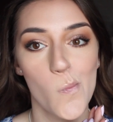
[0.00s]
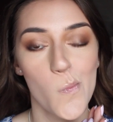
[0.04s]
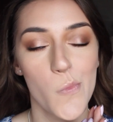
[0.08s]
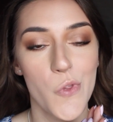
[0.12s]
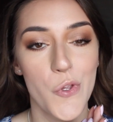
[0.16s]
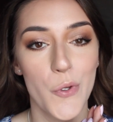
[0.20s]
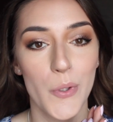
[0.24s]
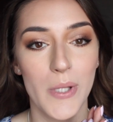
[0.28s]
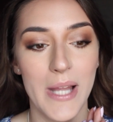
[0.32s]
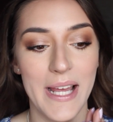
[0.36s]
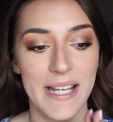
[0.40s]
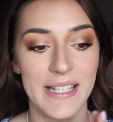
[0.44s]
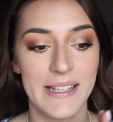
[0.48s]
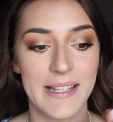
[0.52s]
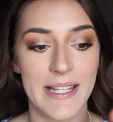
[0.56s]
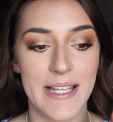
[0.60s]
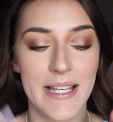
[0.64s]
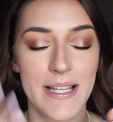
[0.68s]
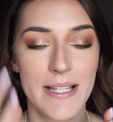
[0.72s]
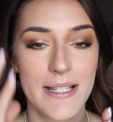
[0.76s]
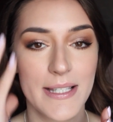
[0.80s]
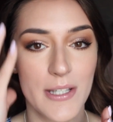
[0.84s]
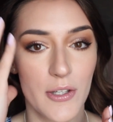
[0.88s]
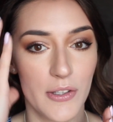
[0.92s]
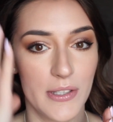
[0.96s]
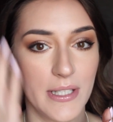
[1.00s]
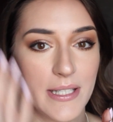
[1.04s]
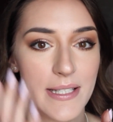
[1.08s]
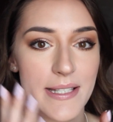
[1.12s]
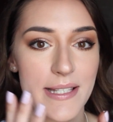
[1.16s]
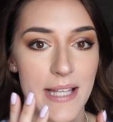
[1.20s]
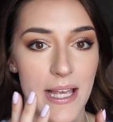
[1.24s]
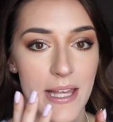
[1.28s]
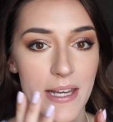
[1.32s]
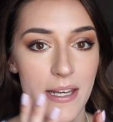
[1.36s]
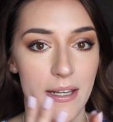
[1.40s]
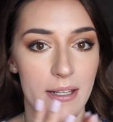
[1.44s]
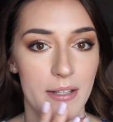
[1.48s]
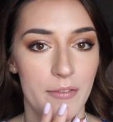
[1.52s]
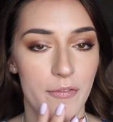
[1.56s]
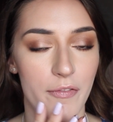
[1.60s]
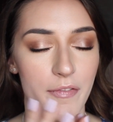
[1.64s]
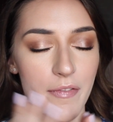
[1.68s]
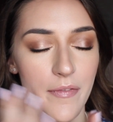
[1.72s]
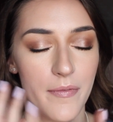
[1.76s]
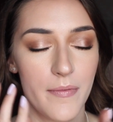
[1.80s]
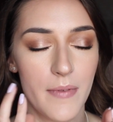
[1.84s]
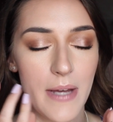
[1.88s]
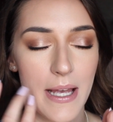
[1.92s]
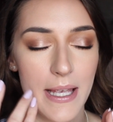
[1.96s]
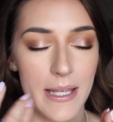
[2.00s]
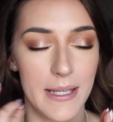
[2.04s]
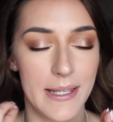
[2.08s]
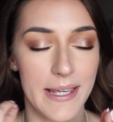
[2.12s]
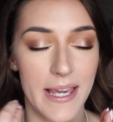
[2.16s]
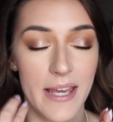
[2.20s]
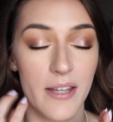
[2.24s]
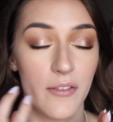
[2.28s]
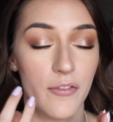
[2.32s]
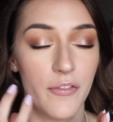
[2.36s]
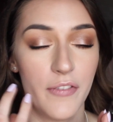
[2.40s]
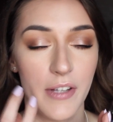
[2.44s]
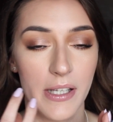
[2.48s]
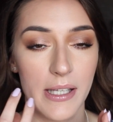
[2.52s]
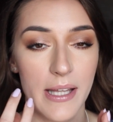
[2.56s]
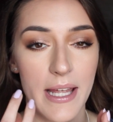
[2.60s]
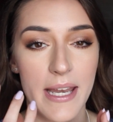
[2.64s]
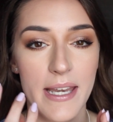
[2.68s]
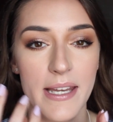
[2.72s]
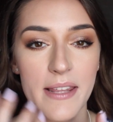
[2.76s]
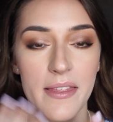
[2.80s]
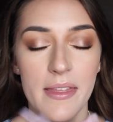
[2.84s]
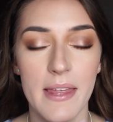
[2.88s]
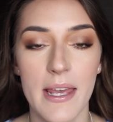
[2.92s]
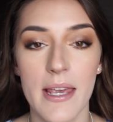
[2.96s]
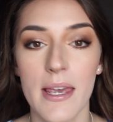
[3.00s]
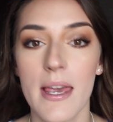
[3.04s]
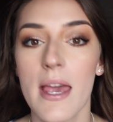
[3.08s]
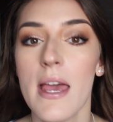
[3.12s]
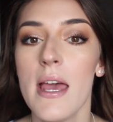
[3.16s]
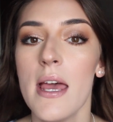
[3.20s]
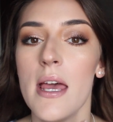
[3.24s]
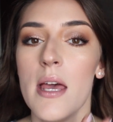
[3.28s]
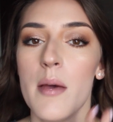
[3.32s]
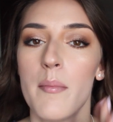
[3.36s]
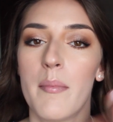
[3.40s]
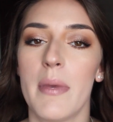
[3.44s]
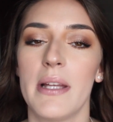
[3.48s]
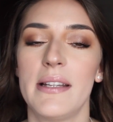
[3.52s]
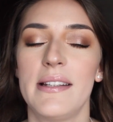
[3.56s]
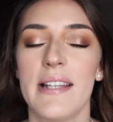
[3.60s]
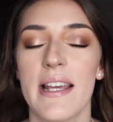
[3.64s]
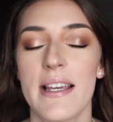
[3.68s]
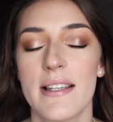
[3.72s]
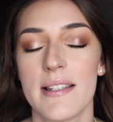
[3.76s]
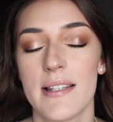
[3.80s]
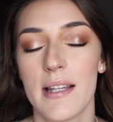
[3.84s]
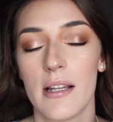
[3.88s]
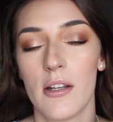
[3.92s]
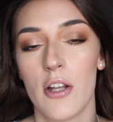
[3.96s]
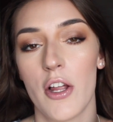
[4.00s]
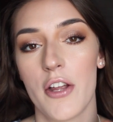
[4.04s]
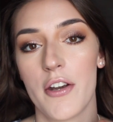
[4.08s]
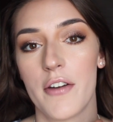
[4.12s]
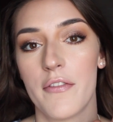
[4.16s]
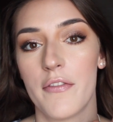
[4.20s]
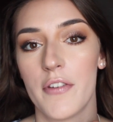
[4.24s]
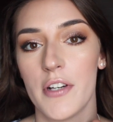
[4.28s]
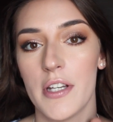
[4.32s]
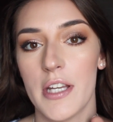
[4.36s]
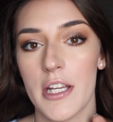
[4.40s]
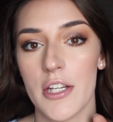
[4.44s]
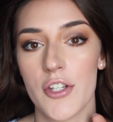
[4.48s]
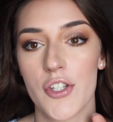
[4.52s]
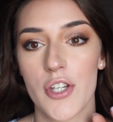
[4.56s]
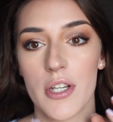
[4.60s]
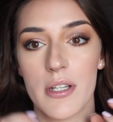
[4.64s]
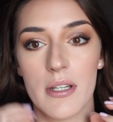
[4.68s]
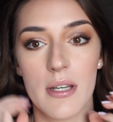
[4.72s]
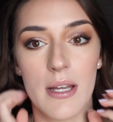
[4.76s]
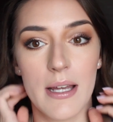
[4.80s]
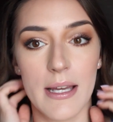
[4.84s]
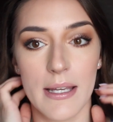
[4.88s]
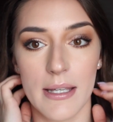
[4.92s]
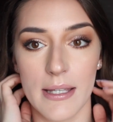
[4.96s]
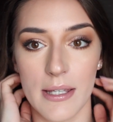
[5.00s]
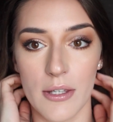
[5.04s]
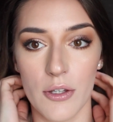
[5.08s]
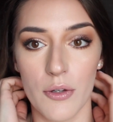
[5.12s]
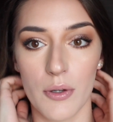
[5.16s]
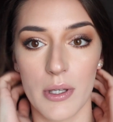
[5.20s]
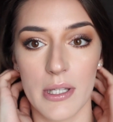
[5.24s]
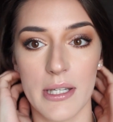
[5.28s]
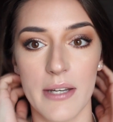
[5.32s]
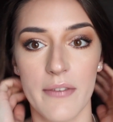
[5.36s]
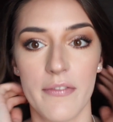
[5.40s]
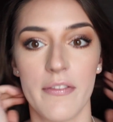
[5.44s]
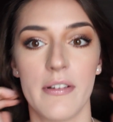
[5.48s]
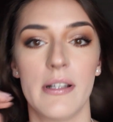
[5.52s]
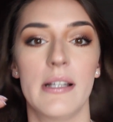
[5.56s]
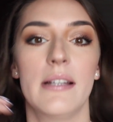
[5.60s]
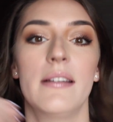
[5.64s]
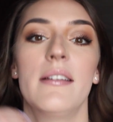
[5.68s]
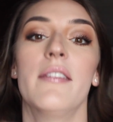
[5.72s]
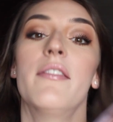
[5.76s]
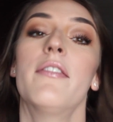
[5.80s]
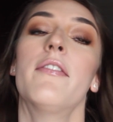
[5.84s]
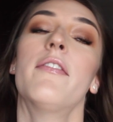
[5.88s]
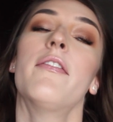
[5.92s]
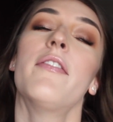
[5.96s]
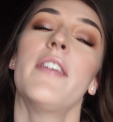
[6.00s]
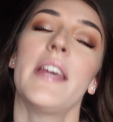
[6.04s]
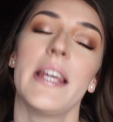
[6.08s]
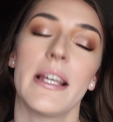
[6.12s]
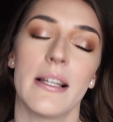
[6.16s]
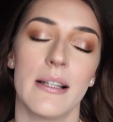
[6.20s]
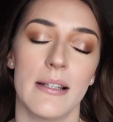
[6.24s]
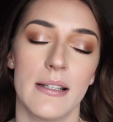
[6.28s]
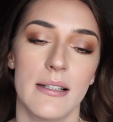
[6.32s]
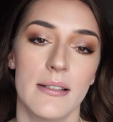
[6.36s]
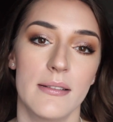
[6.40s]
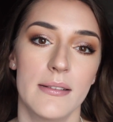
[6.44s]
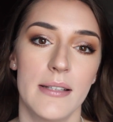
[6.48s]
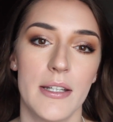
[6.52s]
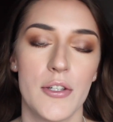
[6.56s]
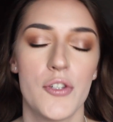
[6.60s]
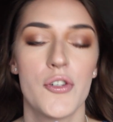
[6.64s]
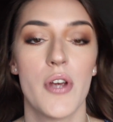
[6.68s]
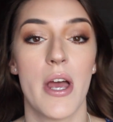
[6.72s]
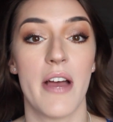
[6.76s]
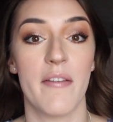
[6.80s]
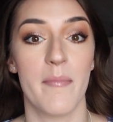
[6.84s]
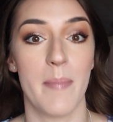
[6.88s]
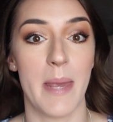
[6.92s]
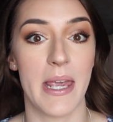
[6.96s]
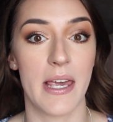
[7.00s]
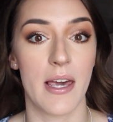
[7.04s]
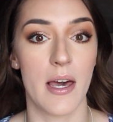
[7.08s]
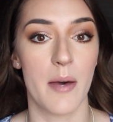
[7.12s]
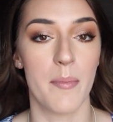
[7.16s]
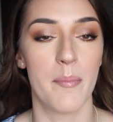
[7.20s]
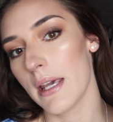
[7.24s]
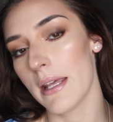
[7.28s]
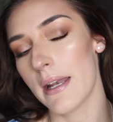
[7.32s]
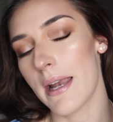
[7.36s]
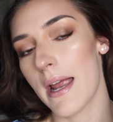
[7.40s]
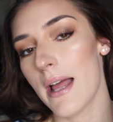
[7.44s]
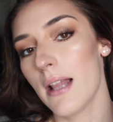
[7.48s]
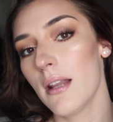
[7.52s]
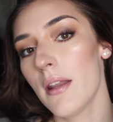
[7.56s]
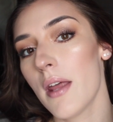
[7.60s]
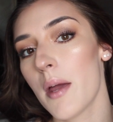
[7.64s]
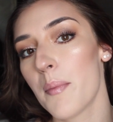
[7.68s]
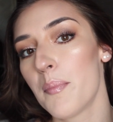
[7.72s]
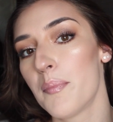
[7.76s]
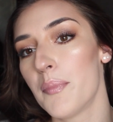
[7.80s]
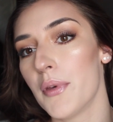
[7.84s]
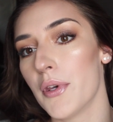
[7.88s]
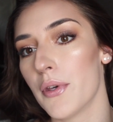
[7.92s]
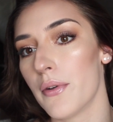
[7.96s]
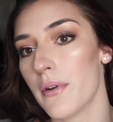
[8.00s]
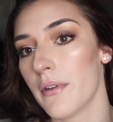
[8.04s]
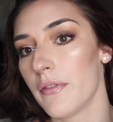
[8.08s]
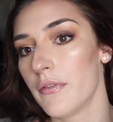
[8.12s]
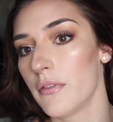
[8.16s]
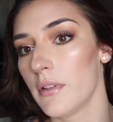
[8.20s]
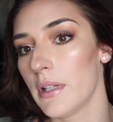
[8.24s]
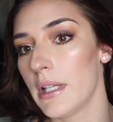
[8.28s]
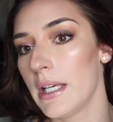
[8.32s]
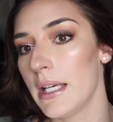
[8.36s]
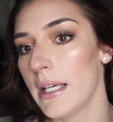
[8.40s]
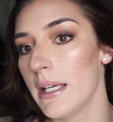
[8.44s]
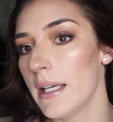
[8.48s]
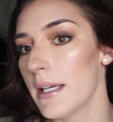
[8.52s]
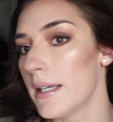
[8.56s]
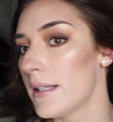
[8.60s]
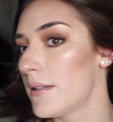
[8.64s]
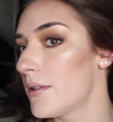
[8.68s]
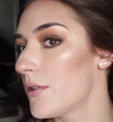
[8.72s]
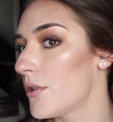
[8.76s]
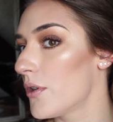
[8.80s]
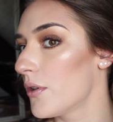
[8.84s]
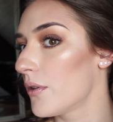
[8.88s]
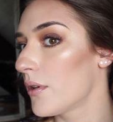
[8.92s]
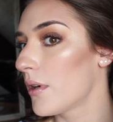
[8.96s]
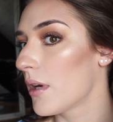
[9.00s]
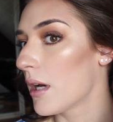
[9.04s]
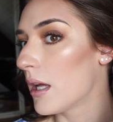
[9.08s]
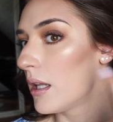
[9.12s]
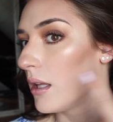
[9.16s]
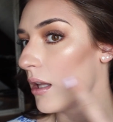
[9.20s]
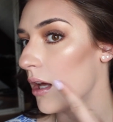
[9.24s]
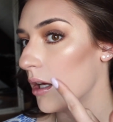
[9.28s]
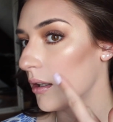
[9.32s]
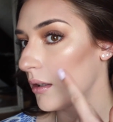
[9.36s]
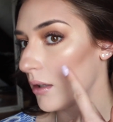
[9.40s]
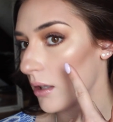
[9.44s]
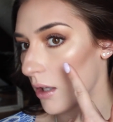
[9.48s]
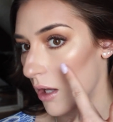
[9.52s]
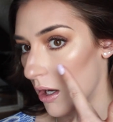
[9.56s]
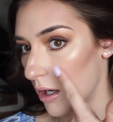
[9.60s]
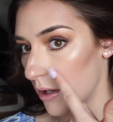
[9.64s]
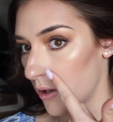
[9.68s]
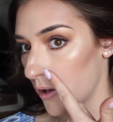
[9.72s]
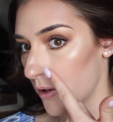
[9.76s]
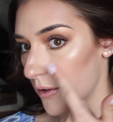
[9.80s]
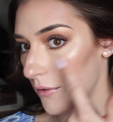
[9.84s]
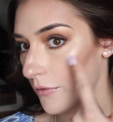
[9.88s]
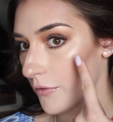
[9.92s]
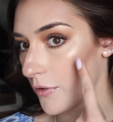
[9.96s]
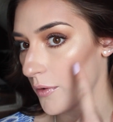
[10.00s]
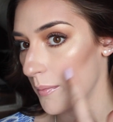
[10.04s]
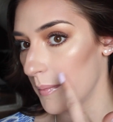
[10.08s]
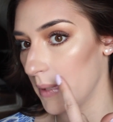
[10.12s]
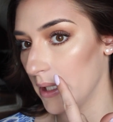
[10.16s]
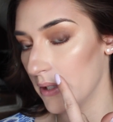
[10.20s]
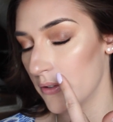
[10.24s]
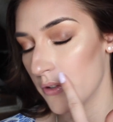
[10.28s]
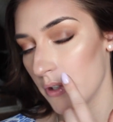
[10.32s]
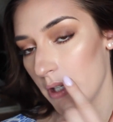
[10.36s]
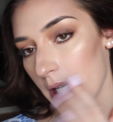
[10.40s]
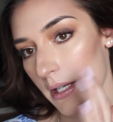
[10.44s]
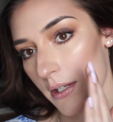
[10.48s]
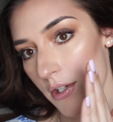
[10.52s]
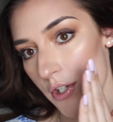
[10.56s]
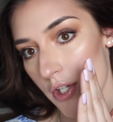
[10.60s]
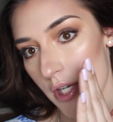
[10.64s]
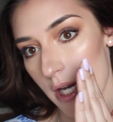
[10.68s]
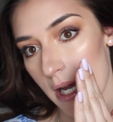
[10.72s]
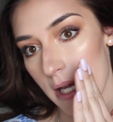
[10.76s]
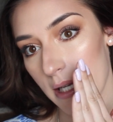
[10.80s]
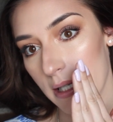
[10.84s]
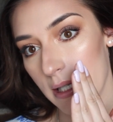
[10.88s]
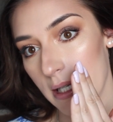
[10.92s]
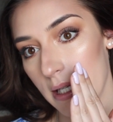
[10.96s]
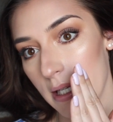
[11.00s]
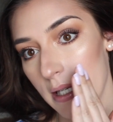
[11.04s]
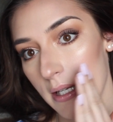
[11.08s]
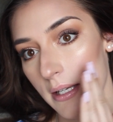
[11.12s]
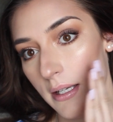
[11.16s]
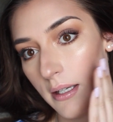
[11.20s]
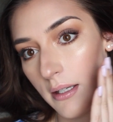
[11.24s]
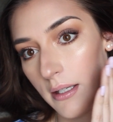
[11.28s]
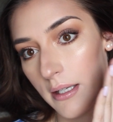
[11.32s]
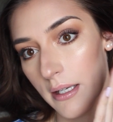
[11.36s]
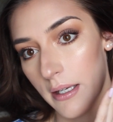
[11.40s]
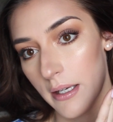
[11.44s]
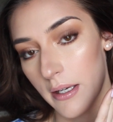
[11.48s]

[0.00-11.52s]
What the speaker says: do like this on this side, if I can't feel anything, but the Estée Lauder foundation, you can definitely feel that you have makeup. It held up beautifully. It took a lot longer for me to get shiny